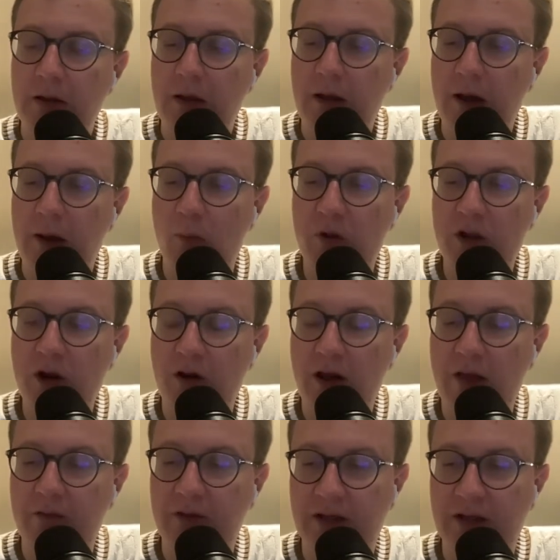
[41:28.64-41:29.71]
Uh, we are
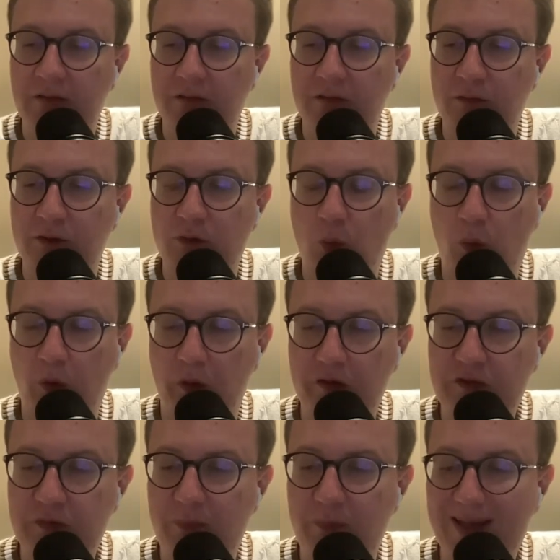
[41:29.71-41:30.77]
having the
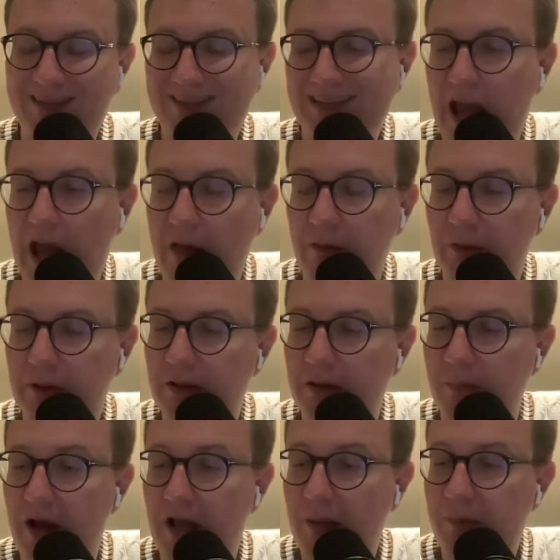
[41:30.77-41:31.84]
world's best gathering,
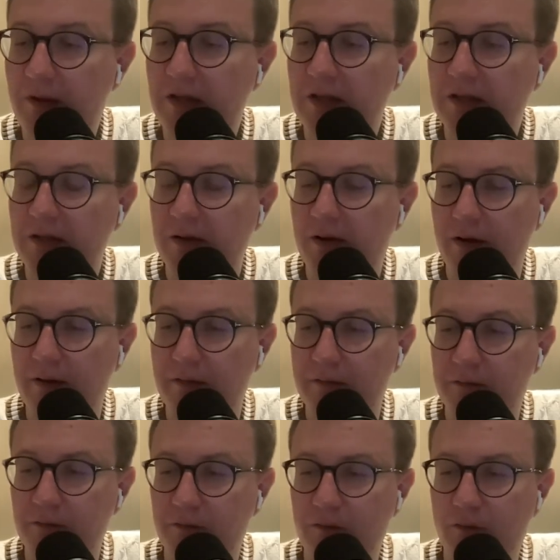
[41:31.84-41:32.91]
in my opinion,
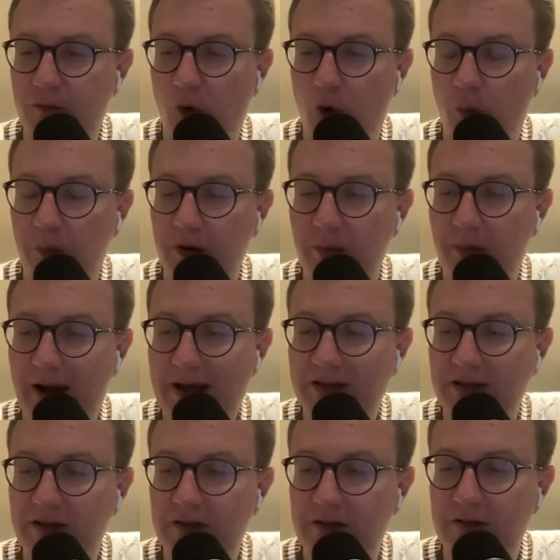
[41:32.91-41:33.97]
of open
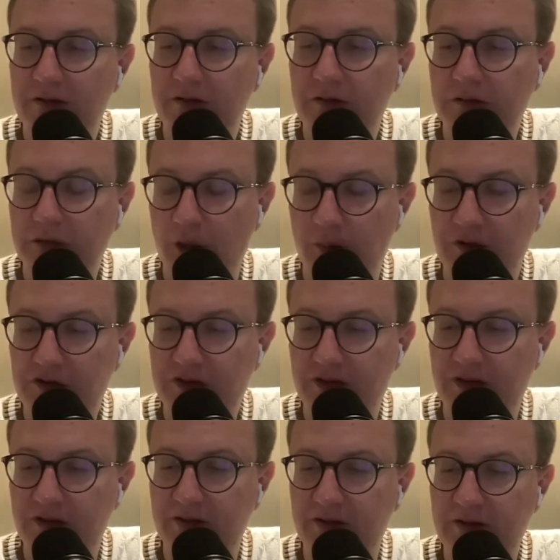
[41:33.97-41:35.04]
minded global
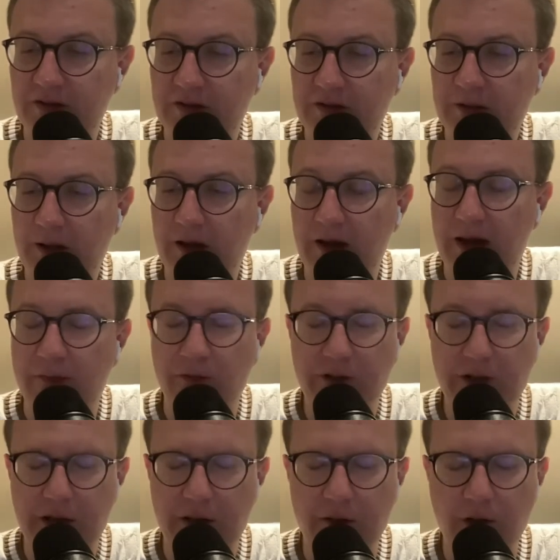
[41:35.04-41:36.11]
citizens uh, every
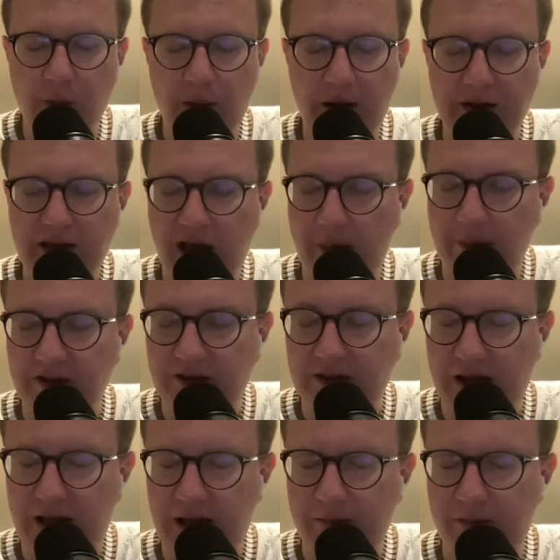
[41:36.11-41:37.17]
year, Nomad Capitalist
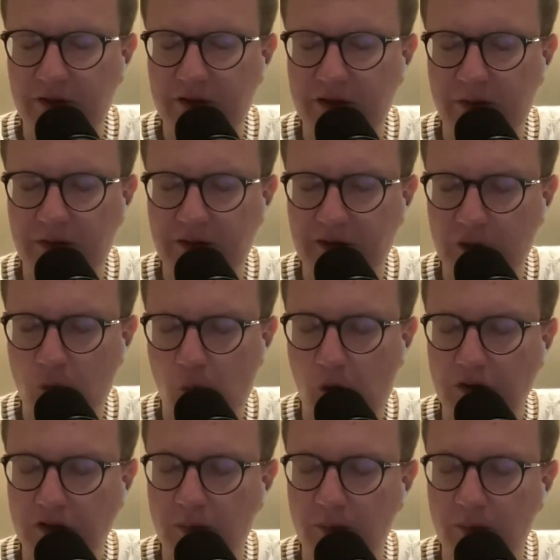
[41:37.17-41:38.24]
Live. This year it's in
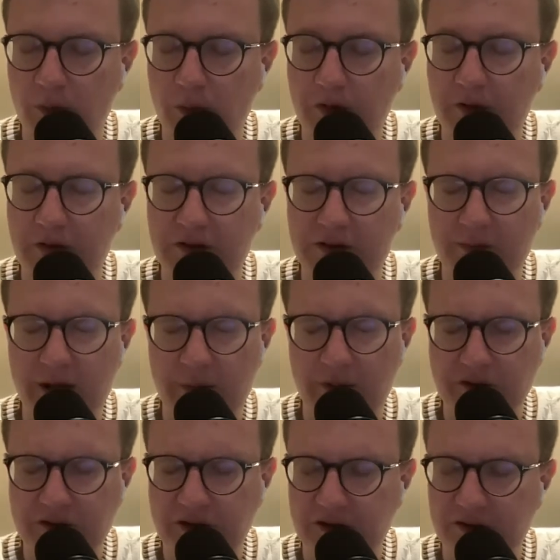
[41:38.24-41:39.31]
Kuala Lumpur in
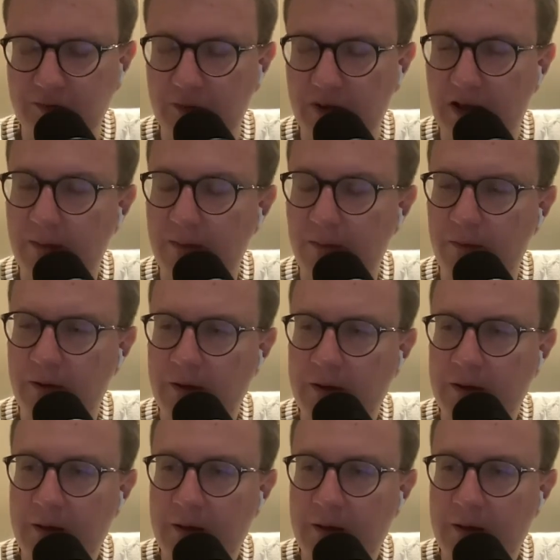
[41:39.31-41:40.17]
September 6th through 9th.